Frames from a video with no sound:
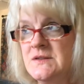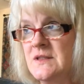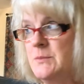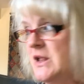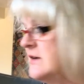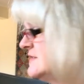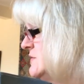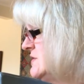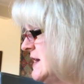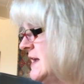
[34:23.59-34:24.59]
the blocks are
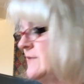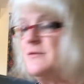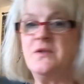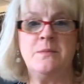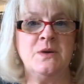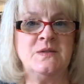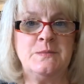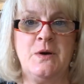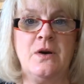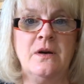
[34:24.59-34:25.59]
done for the
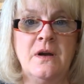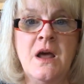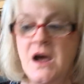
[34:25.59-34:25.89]
most part.